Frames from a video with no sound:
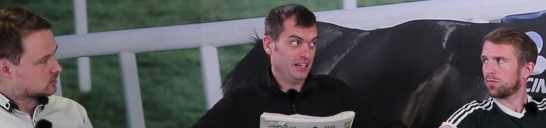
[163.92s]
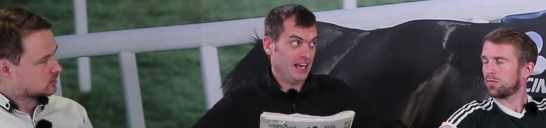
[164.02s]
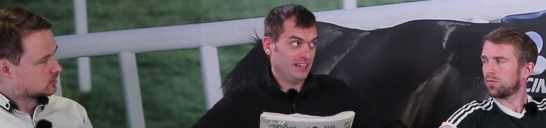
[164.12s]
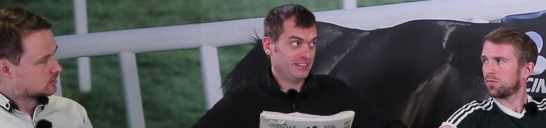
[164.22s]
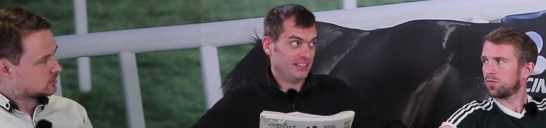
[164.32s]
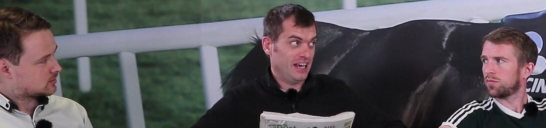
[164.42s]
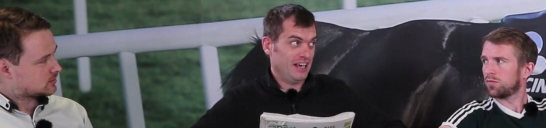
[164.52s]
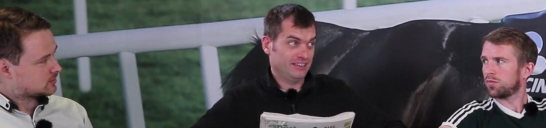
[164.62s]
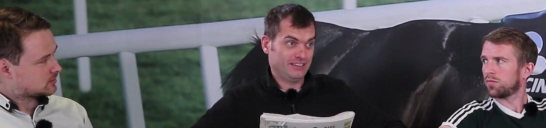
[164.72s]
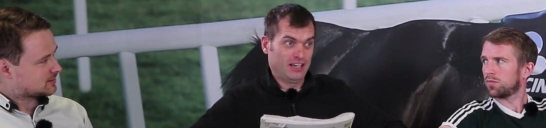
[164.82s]
Speaker 1: and yeah, SDS,
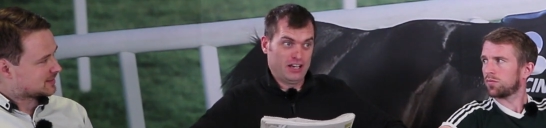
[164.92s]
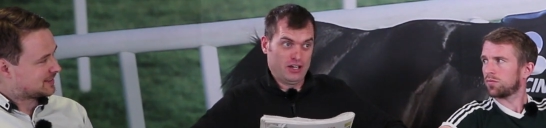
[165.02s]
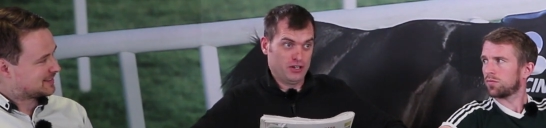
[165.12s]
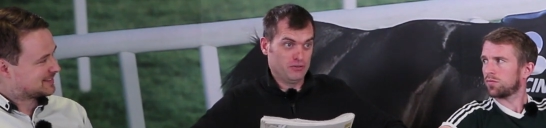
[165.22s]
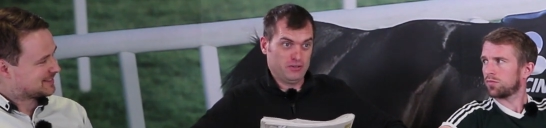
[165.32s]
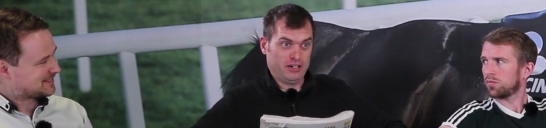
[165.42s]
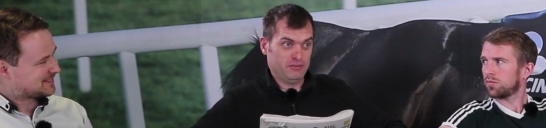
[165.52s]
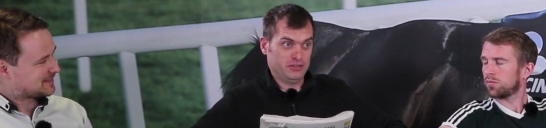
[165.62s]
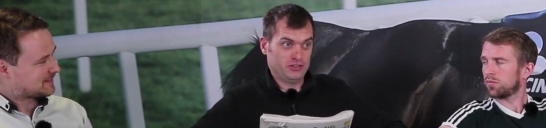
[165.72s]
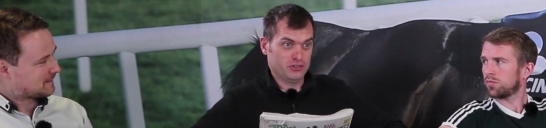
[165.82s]
exactly, yeah. who it
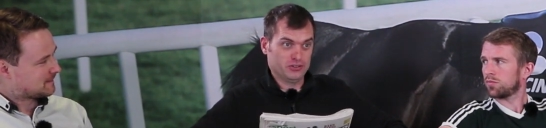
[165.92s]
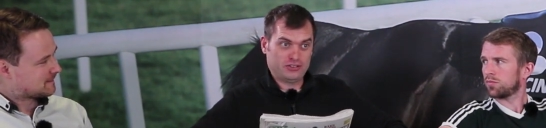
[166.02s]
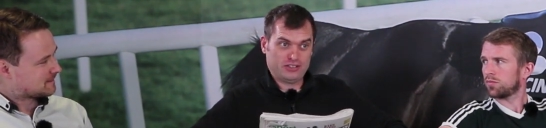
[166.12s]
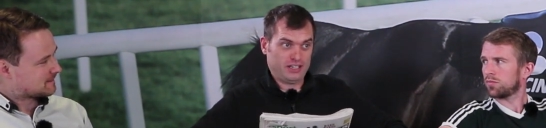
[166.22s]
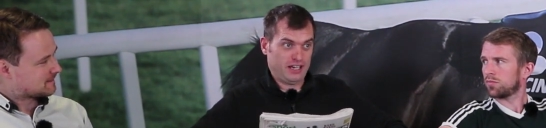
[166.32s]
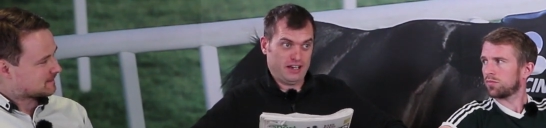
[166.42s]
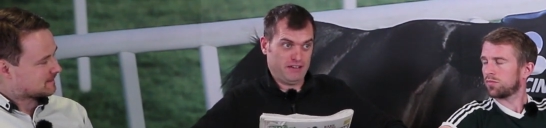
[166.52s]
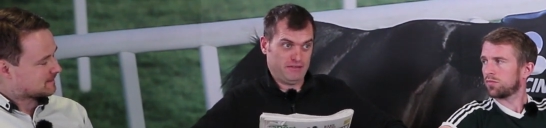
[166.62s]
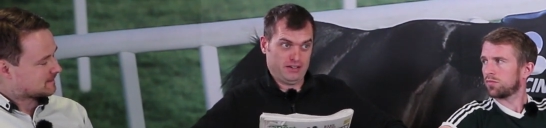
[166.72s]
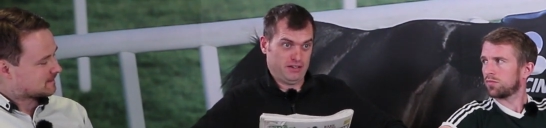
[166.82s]
was just uh,
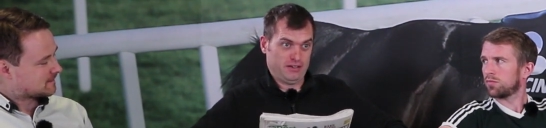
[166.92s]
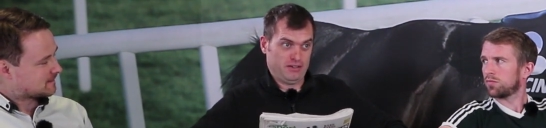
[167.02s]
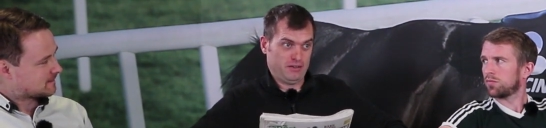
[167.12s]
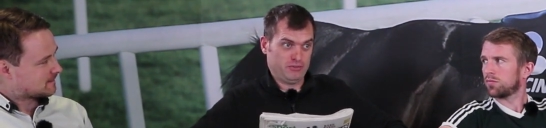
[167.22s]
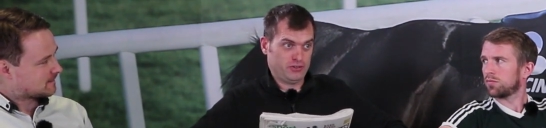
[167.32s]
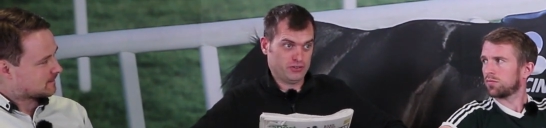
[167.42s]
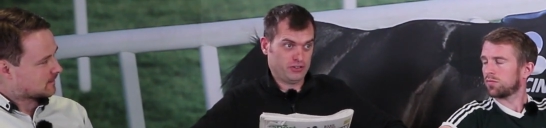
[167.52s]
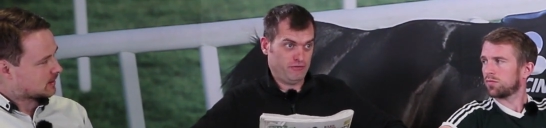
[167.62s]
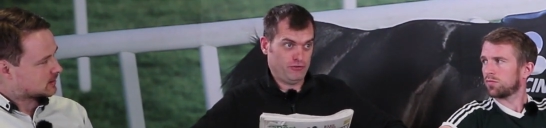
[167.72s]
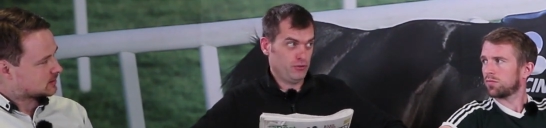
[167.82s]
it, it, it, was just
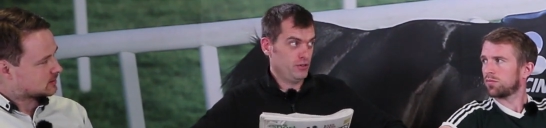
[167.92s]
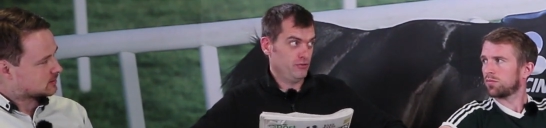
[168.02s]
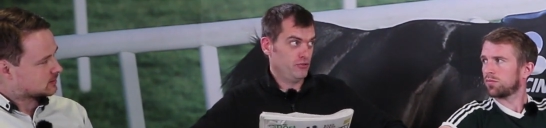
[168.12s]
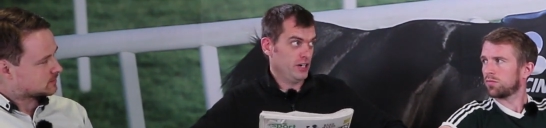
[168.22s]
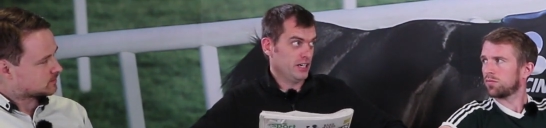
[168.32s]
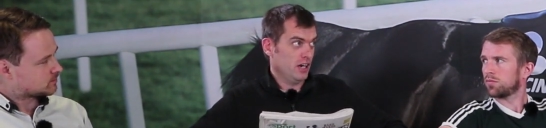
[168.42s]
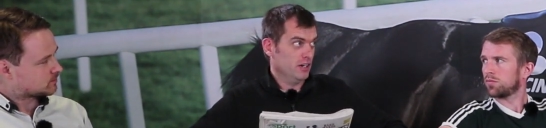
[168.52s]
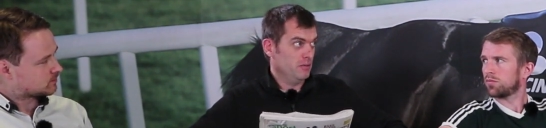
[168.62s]
a voodoo trick on him.